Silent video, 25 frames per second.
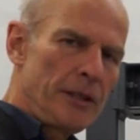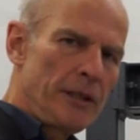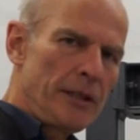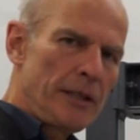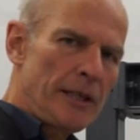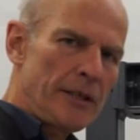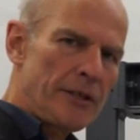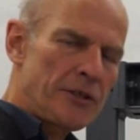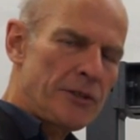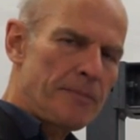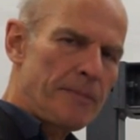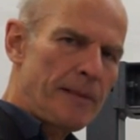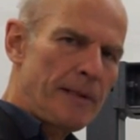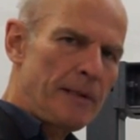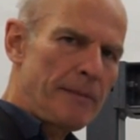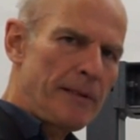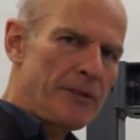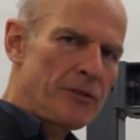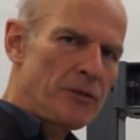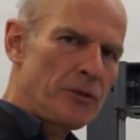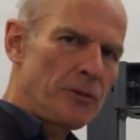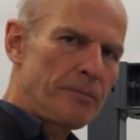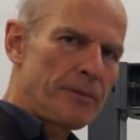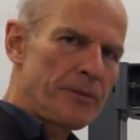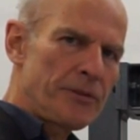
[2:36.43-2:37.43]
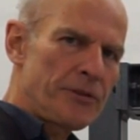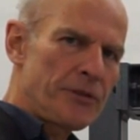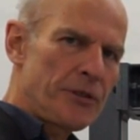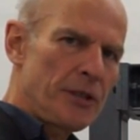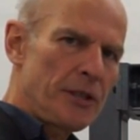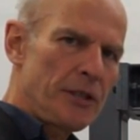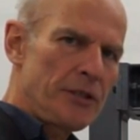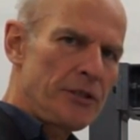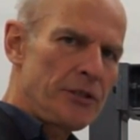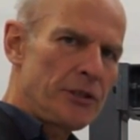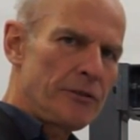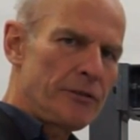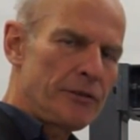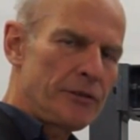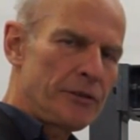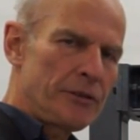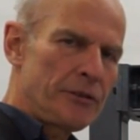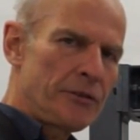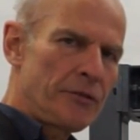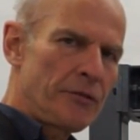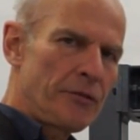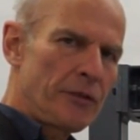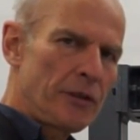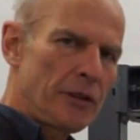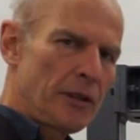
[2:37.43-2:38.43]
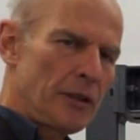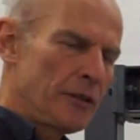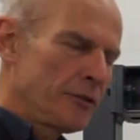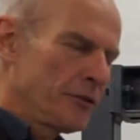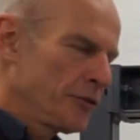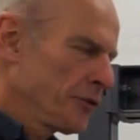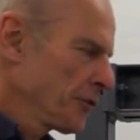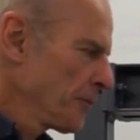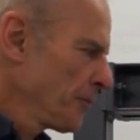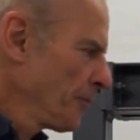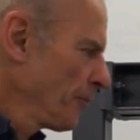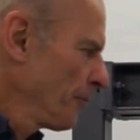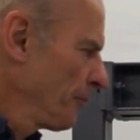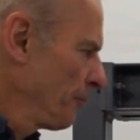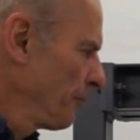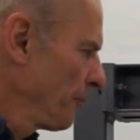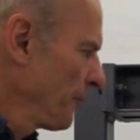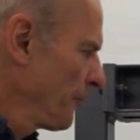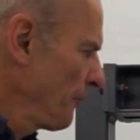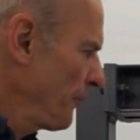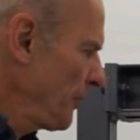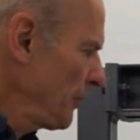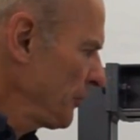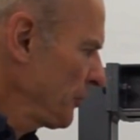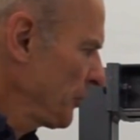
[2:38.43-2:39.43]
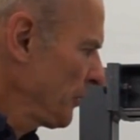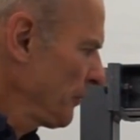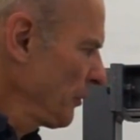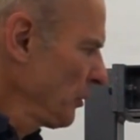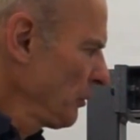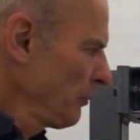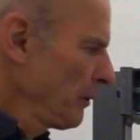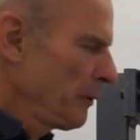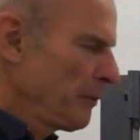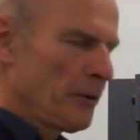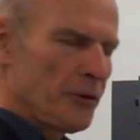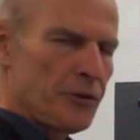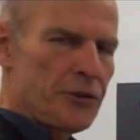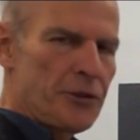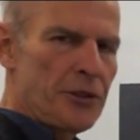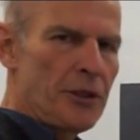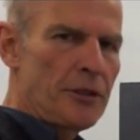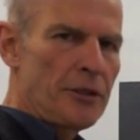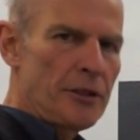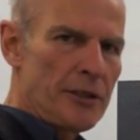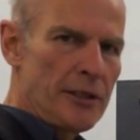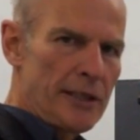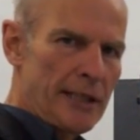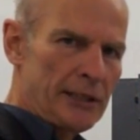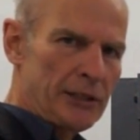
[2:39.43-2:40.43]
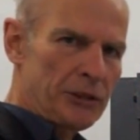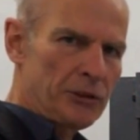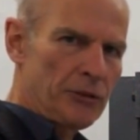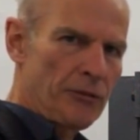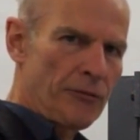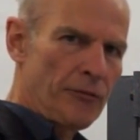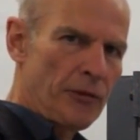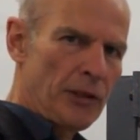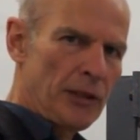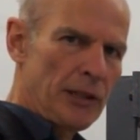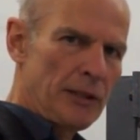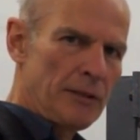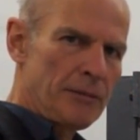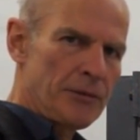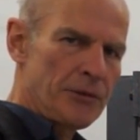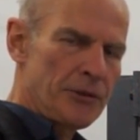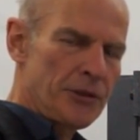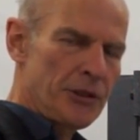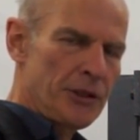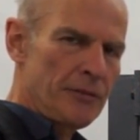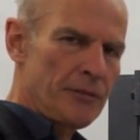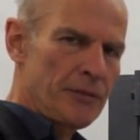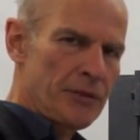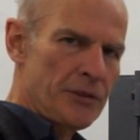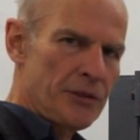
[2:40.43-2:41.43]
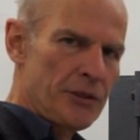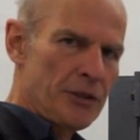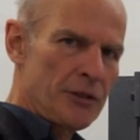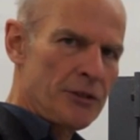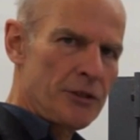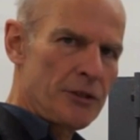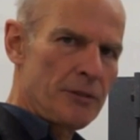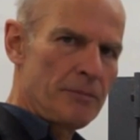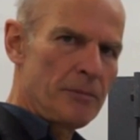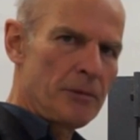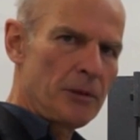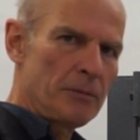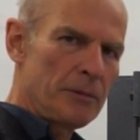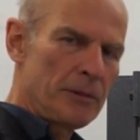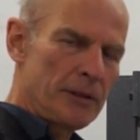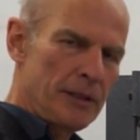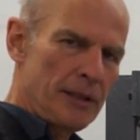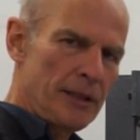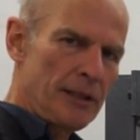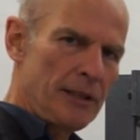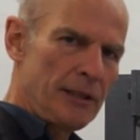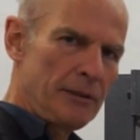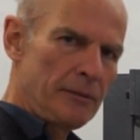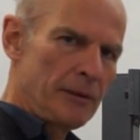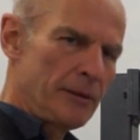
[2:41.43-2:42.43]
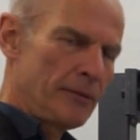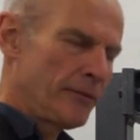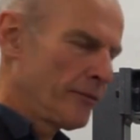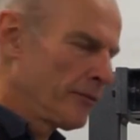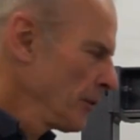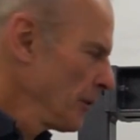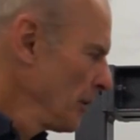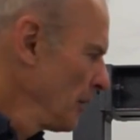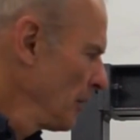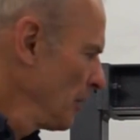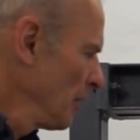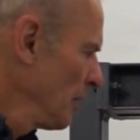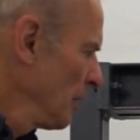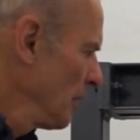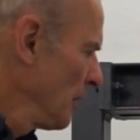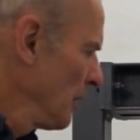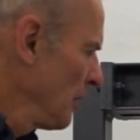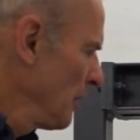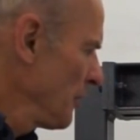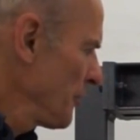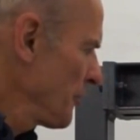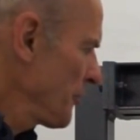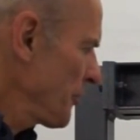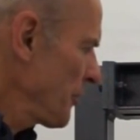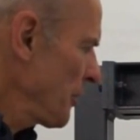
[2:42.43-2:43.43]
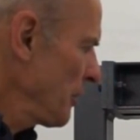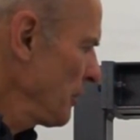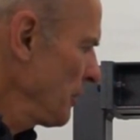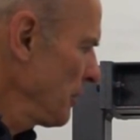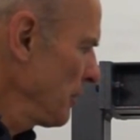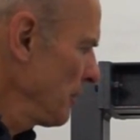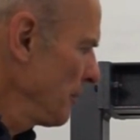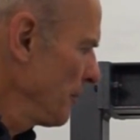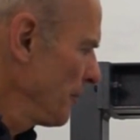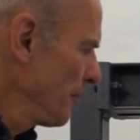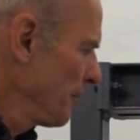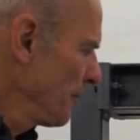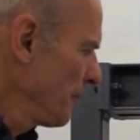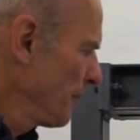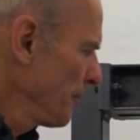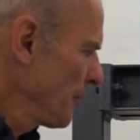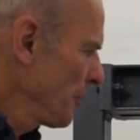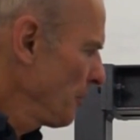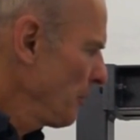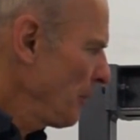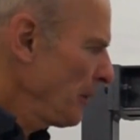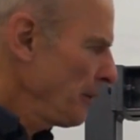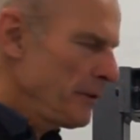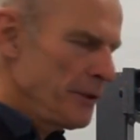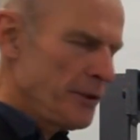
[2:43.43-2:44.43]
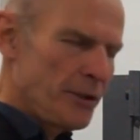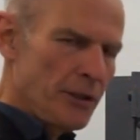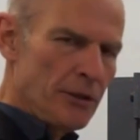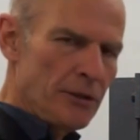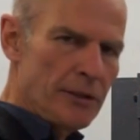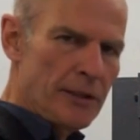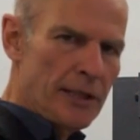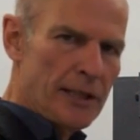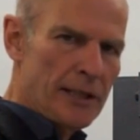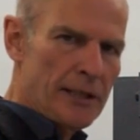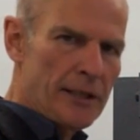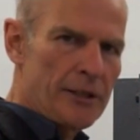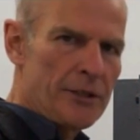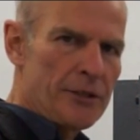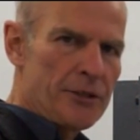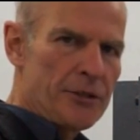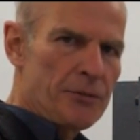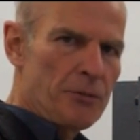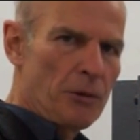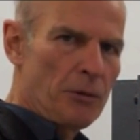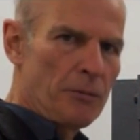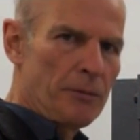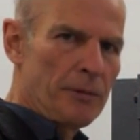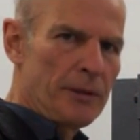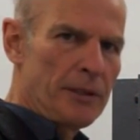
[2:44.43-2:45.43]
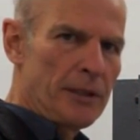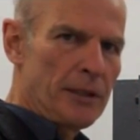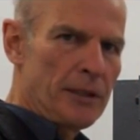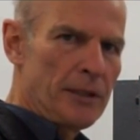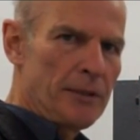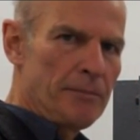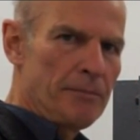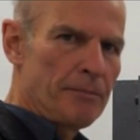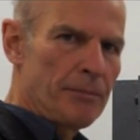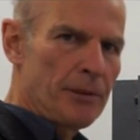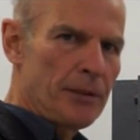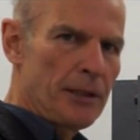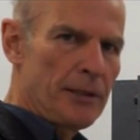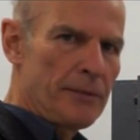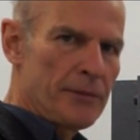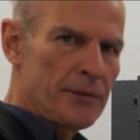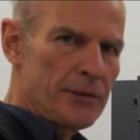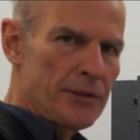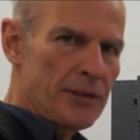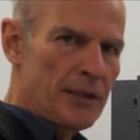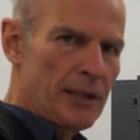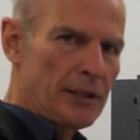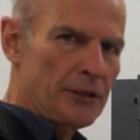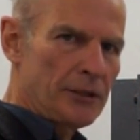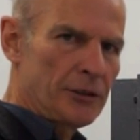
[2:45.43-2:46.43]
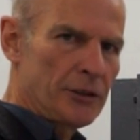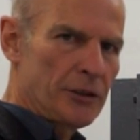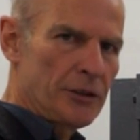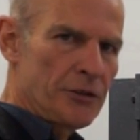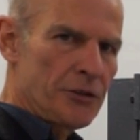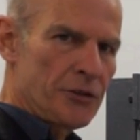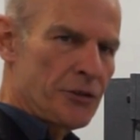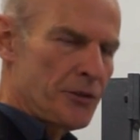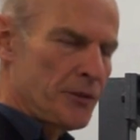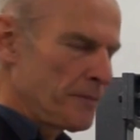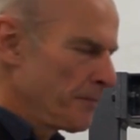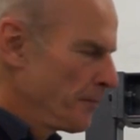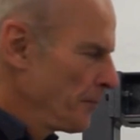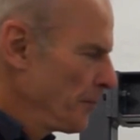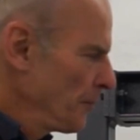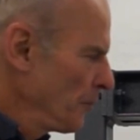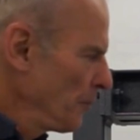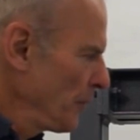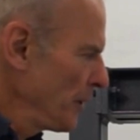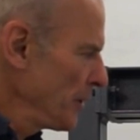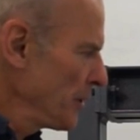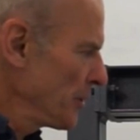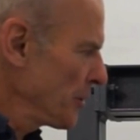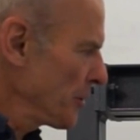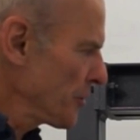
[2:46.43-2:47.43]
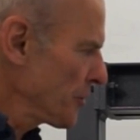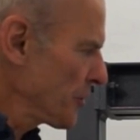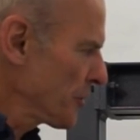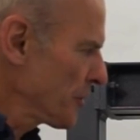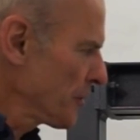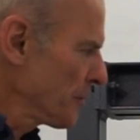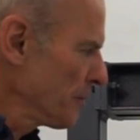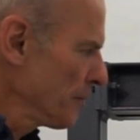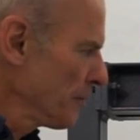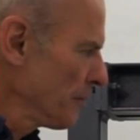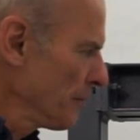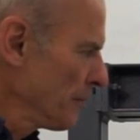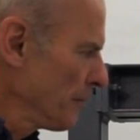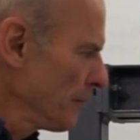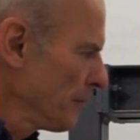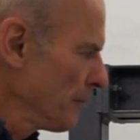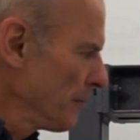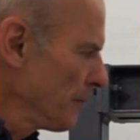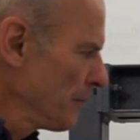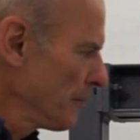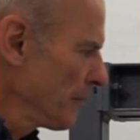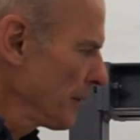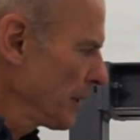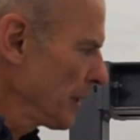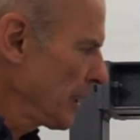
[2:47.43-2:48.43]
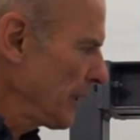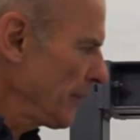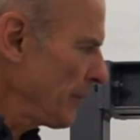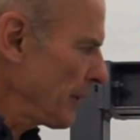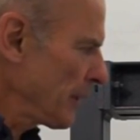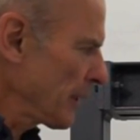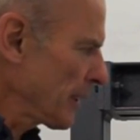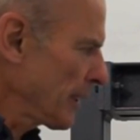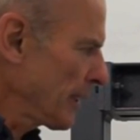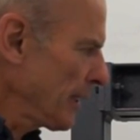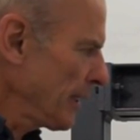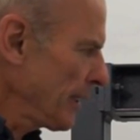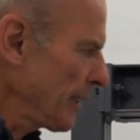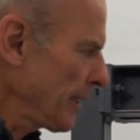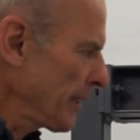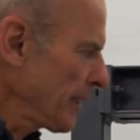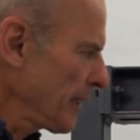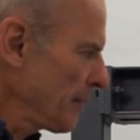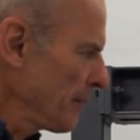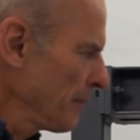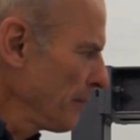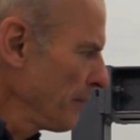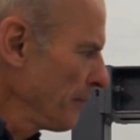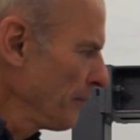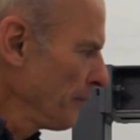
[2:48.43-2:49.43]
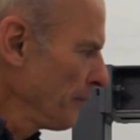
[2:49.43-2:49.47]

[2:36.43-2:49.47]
the experimental procedure is as follows. First of all, we want to know the natural frequency of the system that we're dealing with. So the way we do that is what we did in previous lectures. We just give it a kick,